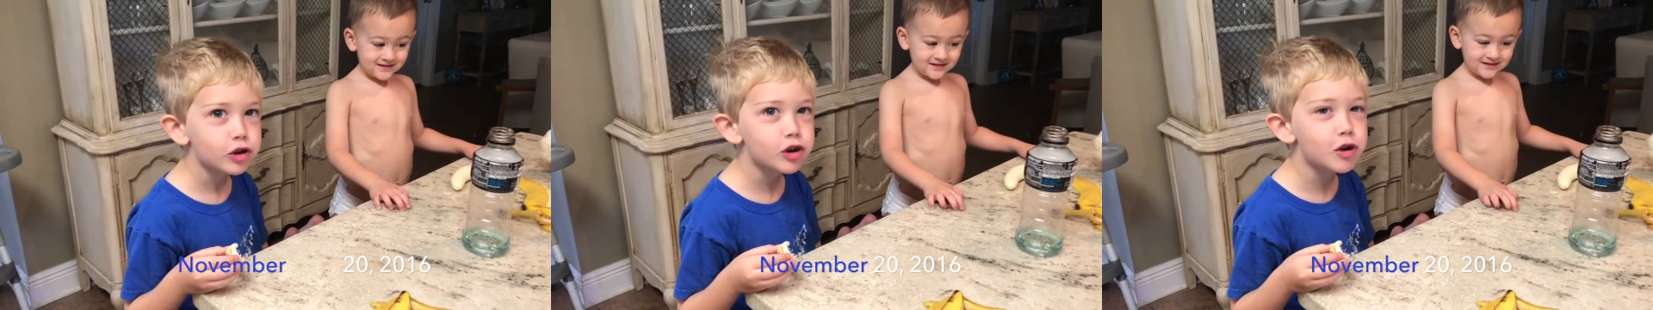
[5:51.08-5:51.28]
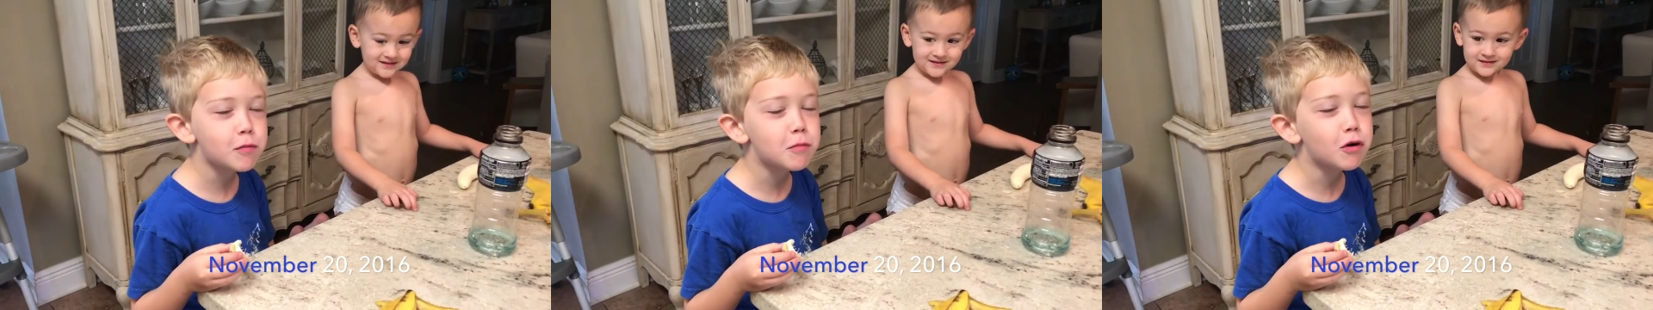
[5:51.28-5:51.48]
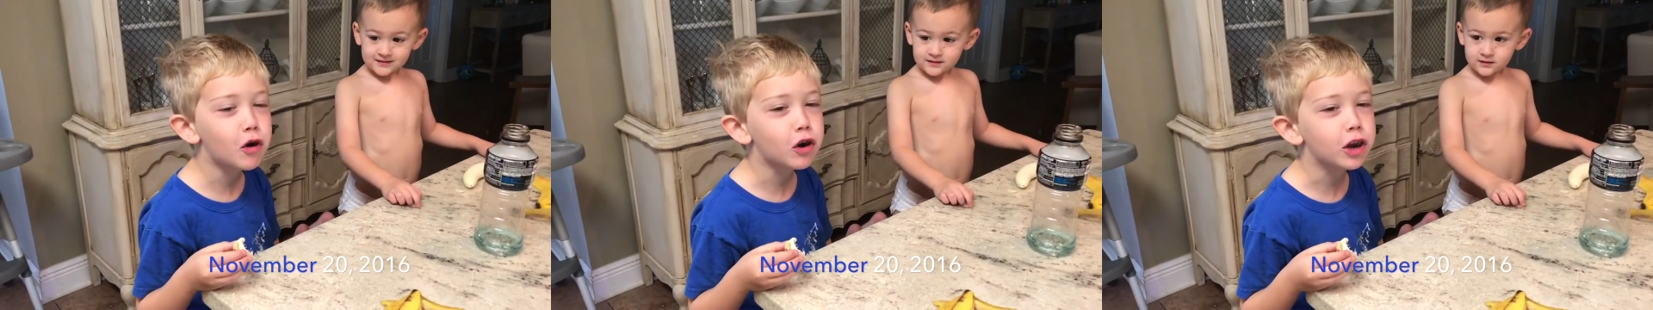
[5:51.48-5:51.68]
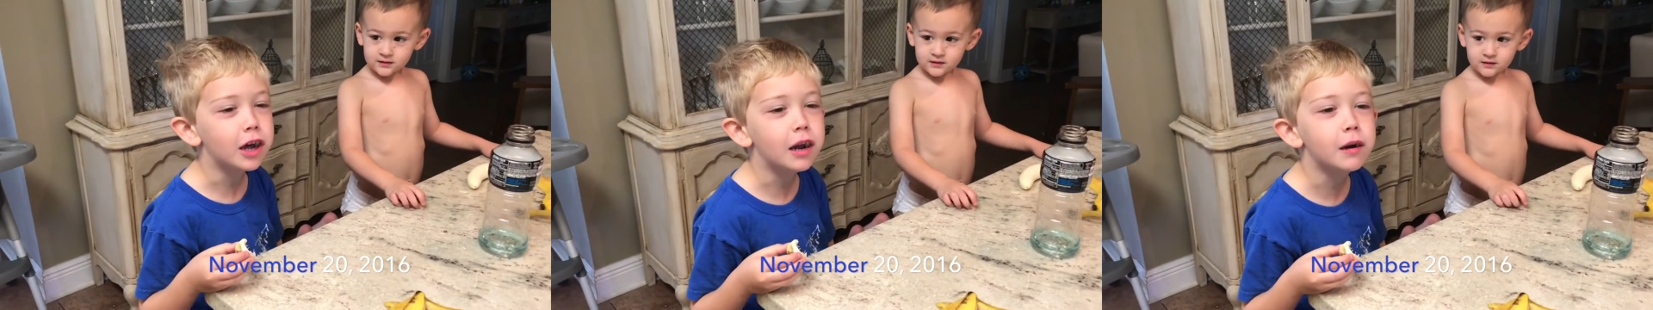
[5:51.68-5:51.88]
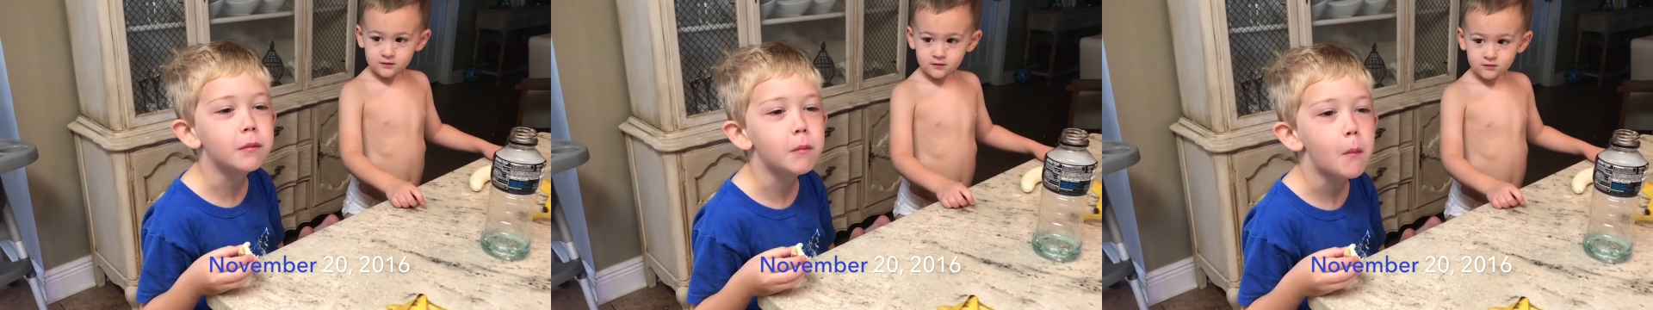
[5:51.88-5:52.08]
Speaker 1: Good
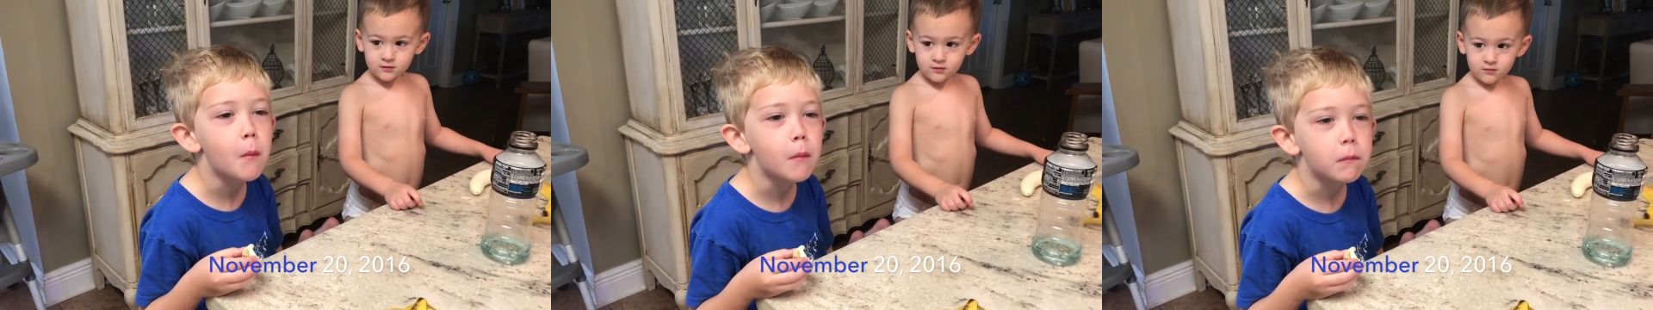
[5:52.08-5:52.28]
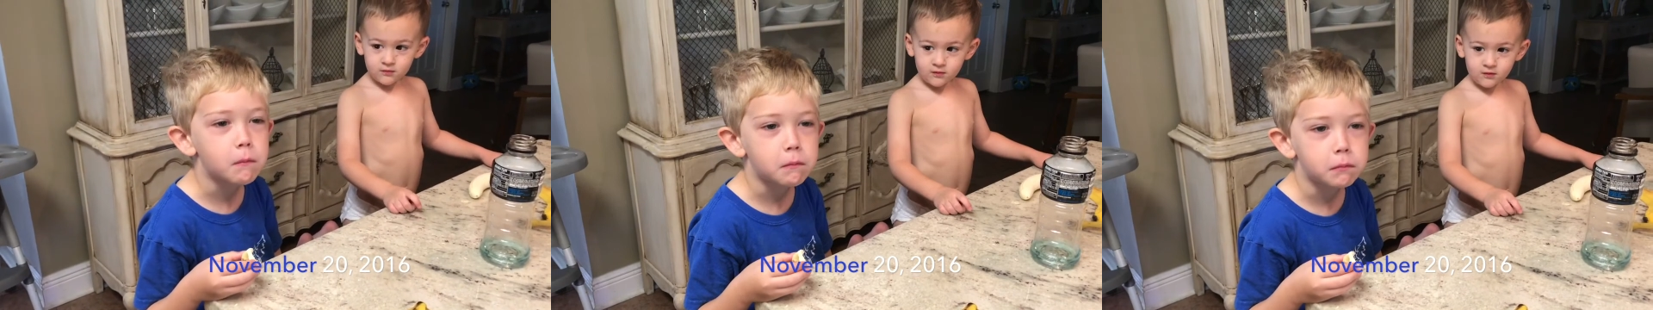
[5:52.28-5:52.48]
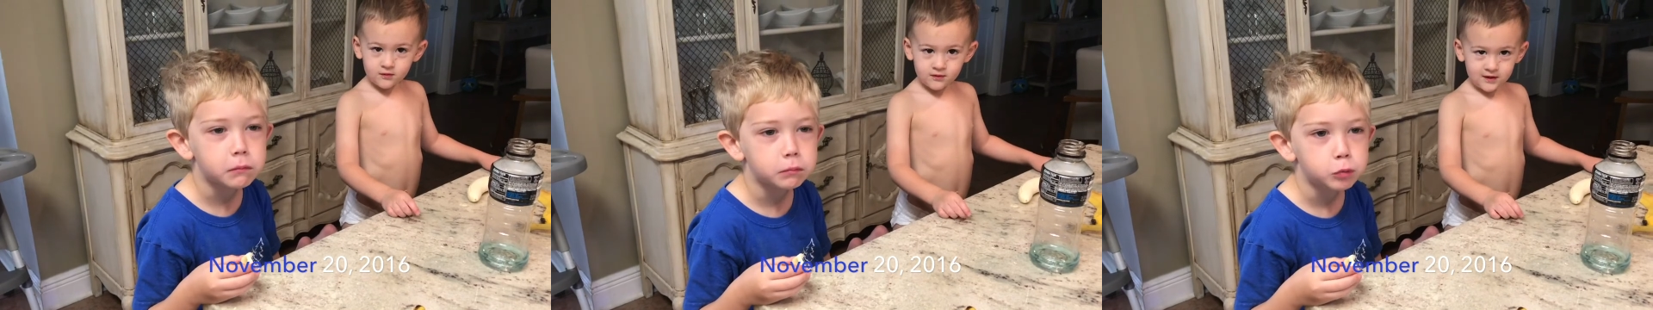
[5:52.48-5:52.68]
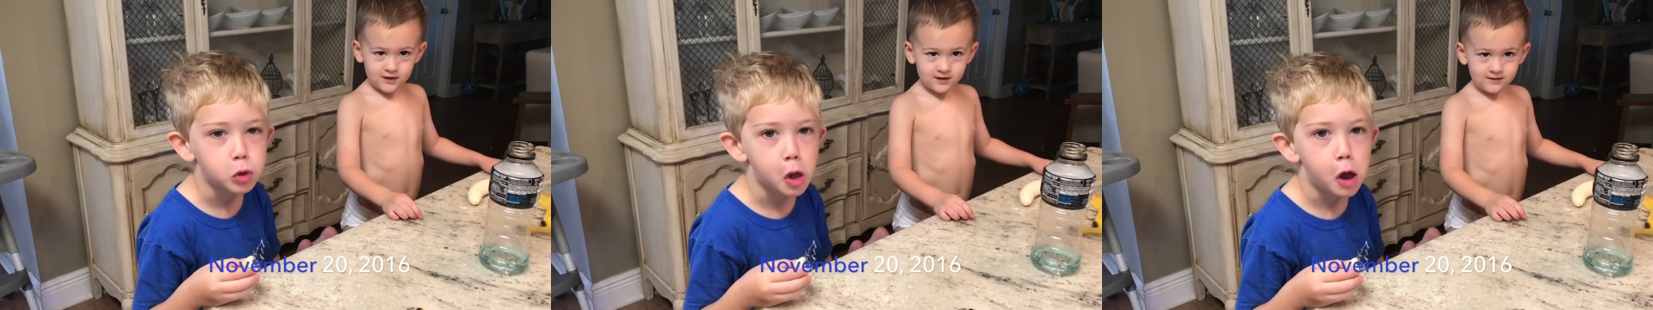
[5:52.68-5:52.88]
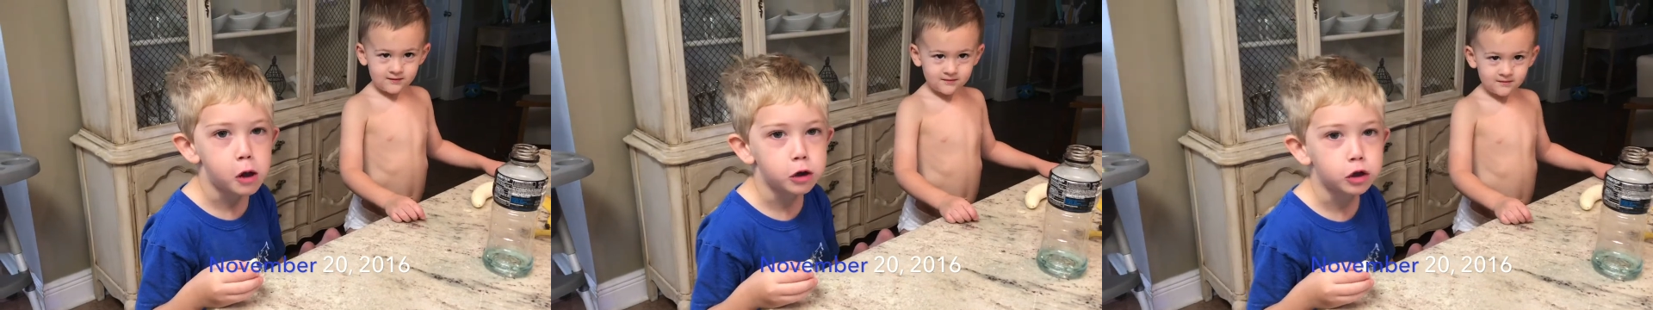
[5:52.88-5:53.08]
morning. Good
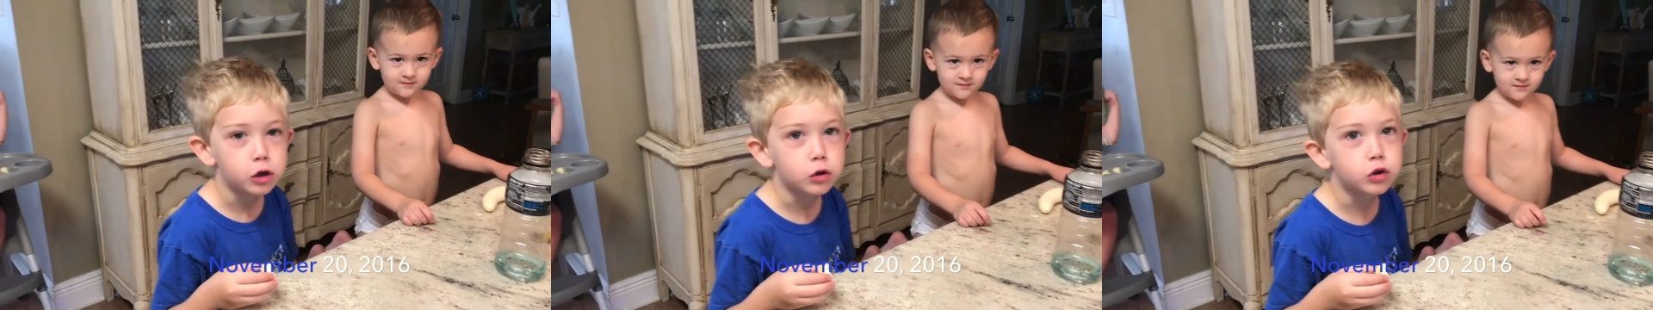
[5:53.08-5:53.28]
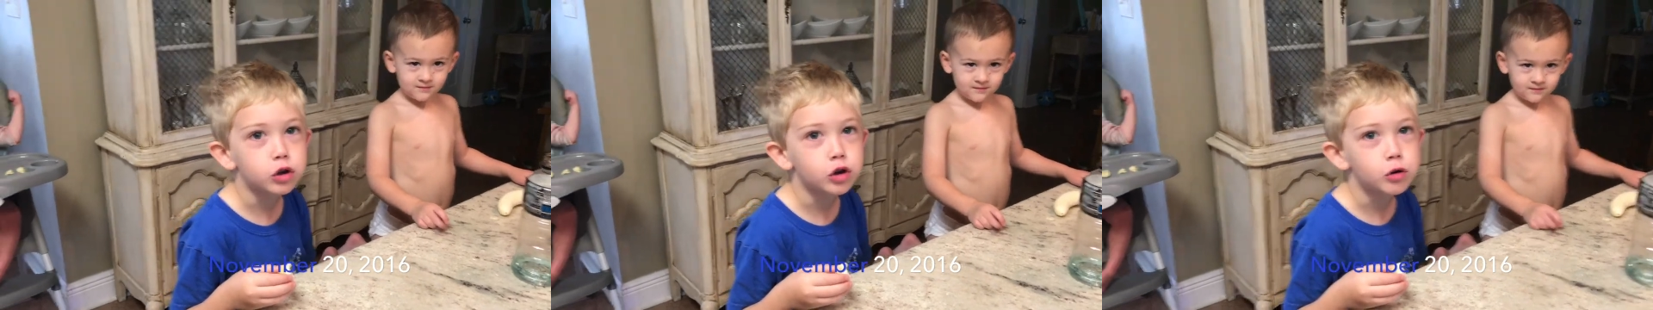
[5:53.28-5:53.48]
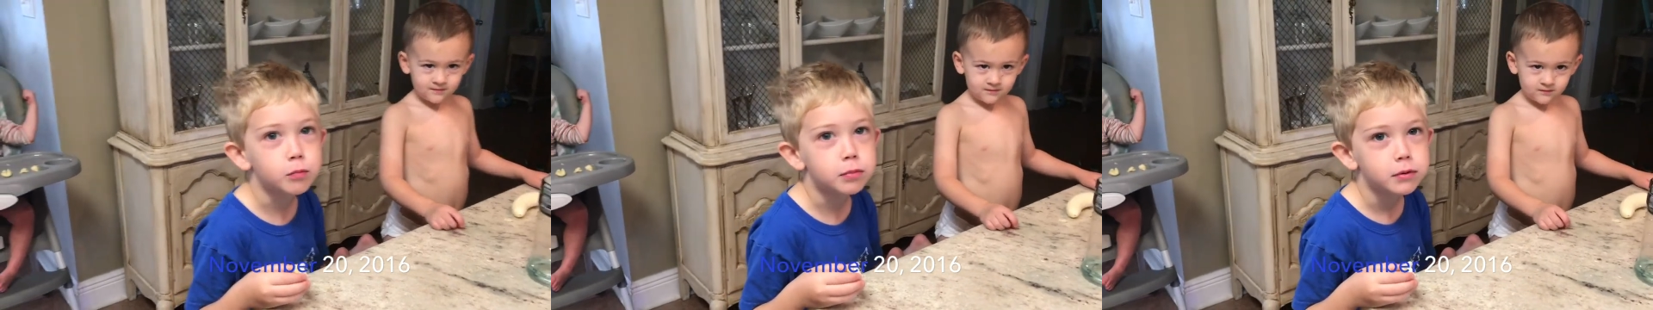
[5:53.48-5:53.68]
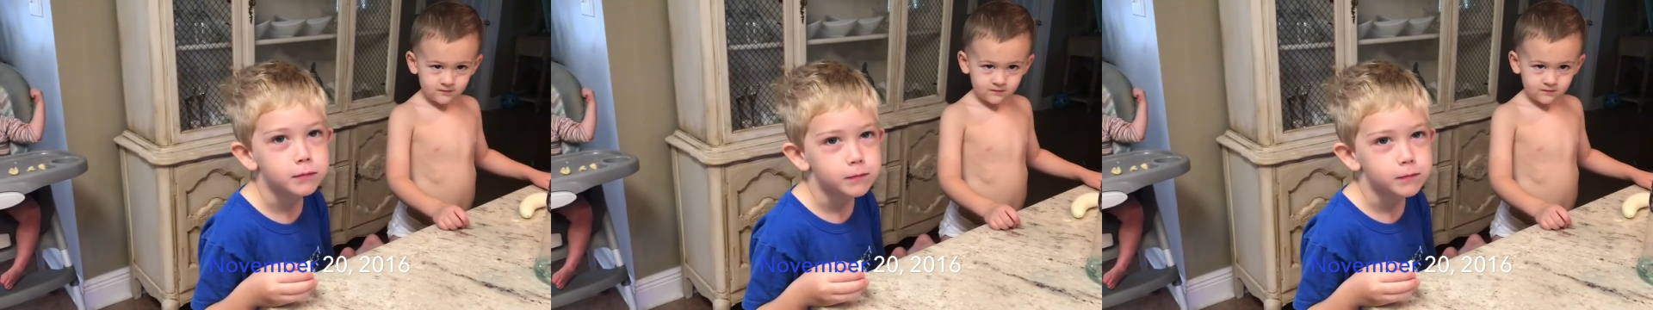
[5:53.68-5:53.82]
morning, YouTube.